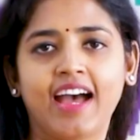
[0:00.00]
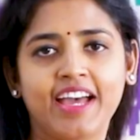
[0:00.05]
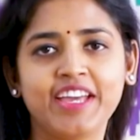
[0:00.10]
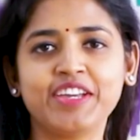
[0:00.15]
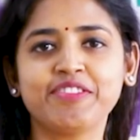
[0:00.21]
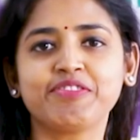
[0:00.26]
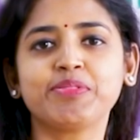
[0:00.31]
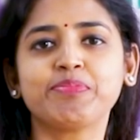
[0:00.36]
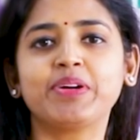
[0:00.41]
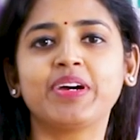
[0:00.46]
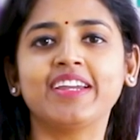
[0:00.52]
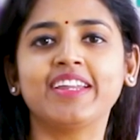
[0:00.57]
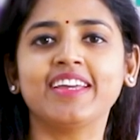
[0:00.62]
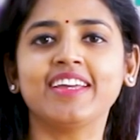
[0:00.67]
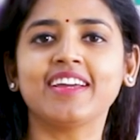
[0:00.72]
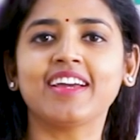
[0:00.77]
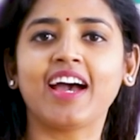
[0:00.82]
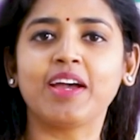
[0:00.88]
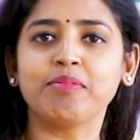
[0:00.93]
Hi
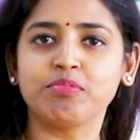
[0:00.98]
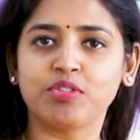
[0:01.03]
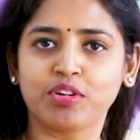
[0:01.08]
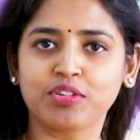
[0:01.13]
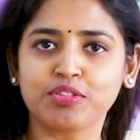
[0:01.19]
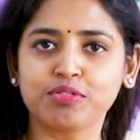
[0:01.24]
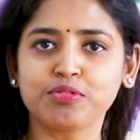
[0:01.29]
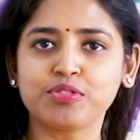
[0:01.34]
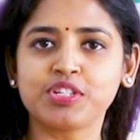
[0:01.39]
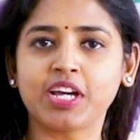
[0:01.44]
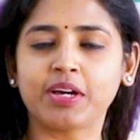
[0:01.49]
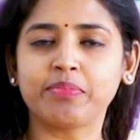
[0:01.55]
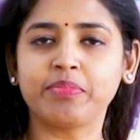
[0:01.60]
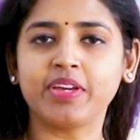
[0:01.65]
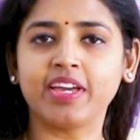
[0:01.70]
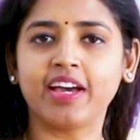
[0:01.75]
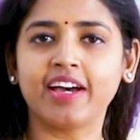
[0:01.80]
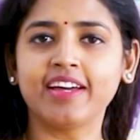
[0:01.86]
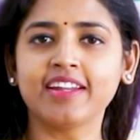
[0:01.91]
everybody, I'm Dr. Usha
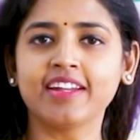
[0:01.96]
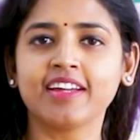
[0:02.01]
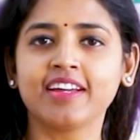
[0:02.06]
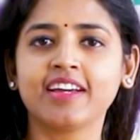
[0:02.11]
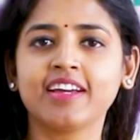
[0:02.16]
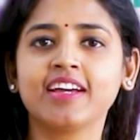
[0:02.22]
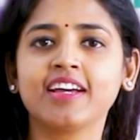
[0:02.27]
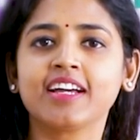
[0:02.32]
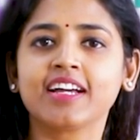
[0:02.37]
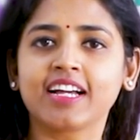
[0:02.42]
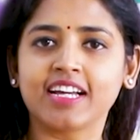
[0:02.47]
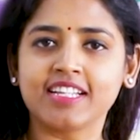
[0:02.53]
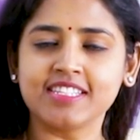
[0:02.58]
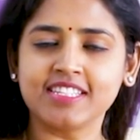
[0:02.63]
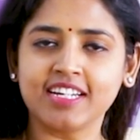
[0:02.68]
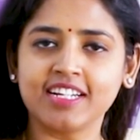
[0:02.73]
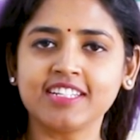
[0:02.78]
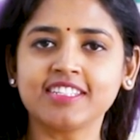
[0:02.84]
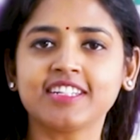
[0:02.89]
BR,
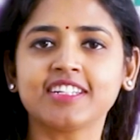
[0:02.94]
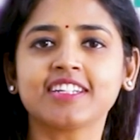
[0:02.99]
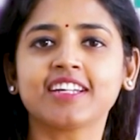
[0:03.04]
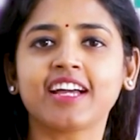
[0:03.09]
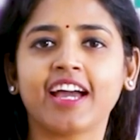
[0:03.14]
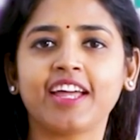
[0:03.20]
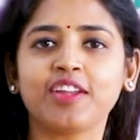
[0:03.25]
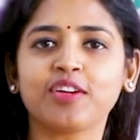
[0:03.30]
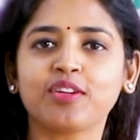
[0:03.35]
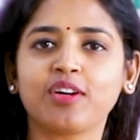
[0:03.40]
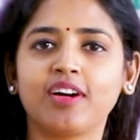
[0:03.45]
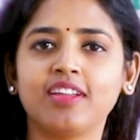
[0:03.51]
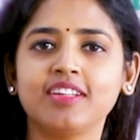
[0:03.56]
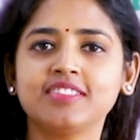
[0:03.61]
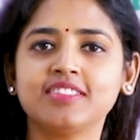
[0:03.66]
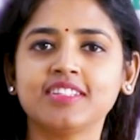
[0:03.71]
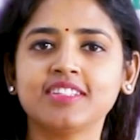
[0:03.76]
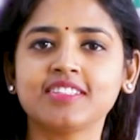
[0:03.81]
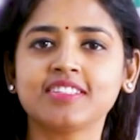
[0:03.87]
consultant
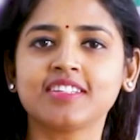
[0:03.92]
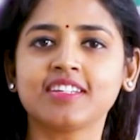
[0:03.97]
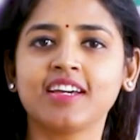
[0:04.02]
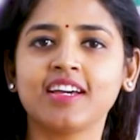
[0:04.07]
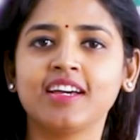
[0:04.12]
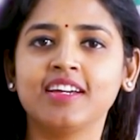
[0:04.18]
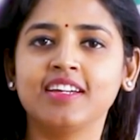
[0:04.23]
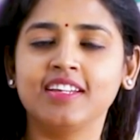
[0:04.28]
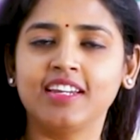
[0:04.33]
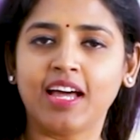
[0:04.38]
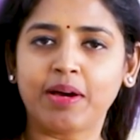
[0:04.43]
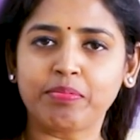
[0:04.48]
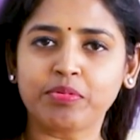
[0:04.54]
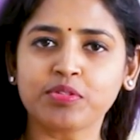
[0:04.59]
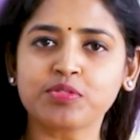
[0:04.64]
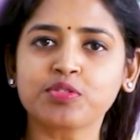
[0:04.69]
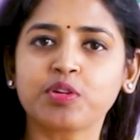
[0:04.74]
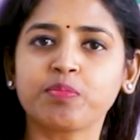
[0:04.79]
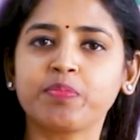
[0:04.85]
gynecologist,
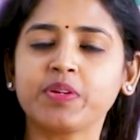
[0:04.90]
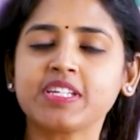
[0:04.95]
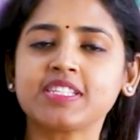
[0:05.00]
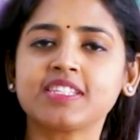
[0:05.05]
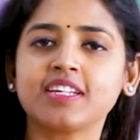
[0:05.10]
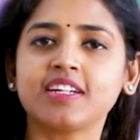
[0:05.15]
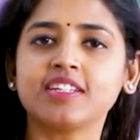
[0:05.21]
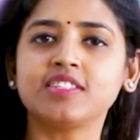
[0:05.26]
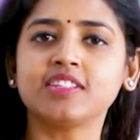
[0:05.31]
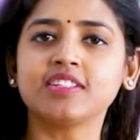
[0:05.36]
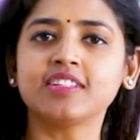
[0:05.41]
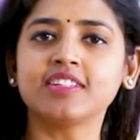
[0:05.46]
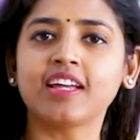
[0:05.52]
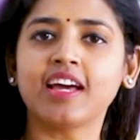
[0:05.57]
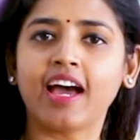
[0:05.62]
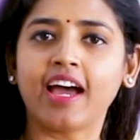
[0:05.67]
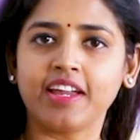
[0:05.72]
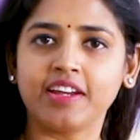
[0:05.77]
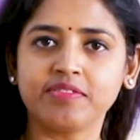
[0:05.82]
laparoscopic surgeon
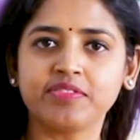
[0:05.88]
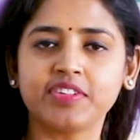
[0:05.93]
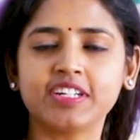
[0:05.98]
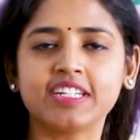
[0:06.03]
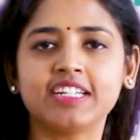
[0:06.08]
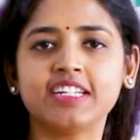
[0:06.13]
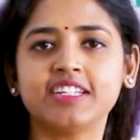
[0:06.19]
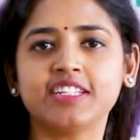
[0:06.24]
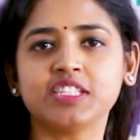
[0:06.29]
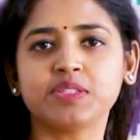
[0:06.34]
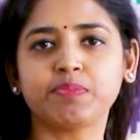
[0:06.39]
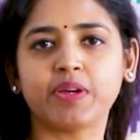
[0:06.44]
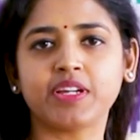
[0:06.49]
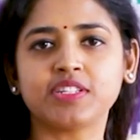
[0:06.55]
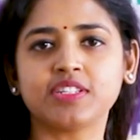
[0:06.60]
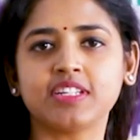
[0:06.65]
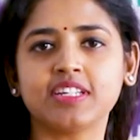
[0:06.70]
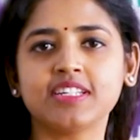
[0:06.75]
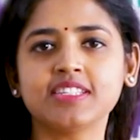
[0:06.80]
and fertility
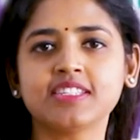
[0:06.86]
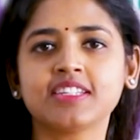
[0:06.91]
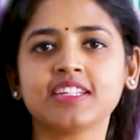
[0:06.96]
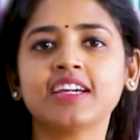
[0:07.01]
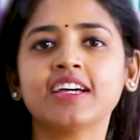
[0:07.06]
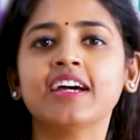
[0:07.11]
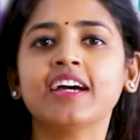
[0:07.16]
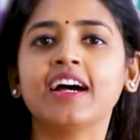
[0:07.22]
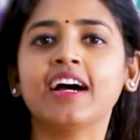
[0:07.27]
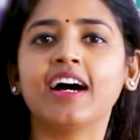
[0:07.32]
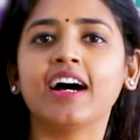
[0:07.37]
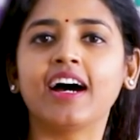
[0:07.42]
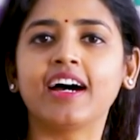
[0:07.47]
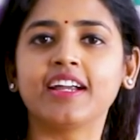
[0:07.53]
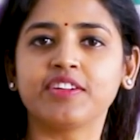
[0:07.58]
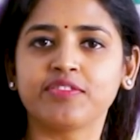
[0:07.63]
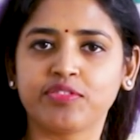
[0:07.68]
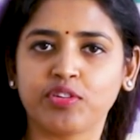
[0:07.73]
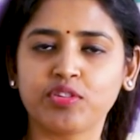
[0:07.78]
specialist
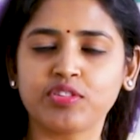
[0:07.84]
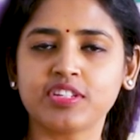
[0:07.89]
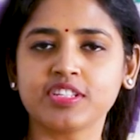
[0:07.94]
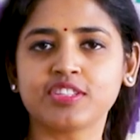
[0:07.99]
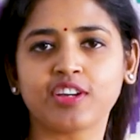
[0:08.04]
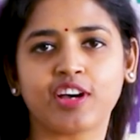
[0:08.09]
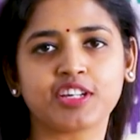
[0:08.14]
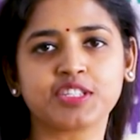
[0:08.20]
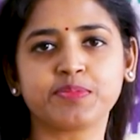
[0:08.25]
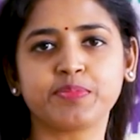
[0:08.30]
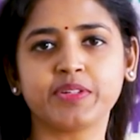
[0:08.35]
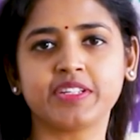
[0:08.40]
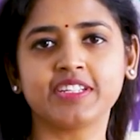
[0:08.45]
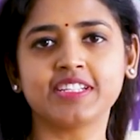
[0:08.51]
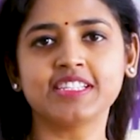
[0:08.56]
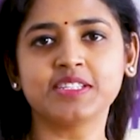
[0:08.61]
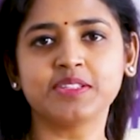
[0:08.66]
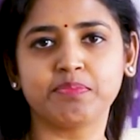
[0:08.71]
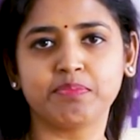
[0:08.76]
at Fortis
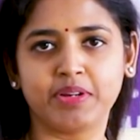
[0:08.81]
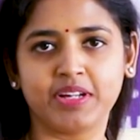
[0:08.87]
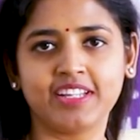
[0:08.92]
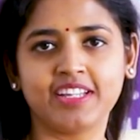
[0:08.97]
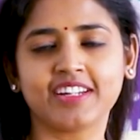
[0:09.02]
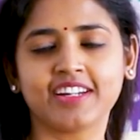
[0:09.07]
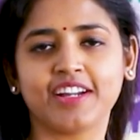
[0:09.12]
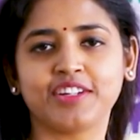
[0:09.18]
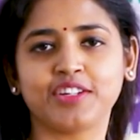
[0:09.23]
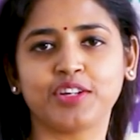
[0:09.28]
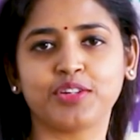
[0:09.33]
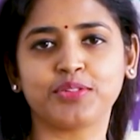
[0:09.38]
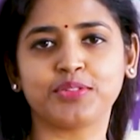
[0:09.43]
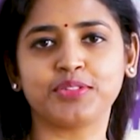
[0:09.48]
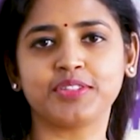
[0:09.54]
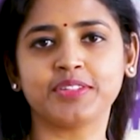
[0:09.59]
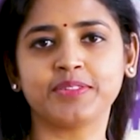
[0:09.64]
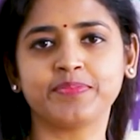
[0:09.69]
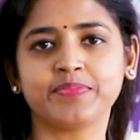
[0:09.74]
Hospitals, Bannerghatta
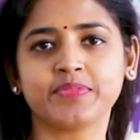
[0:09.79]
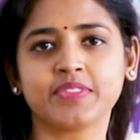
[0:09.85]
Rd.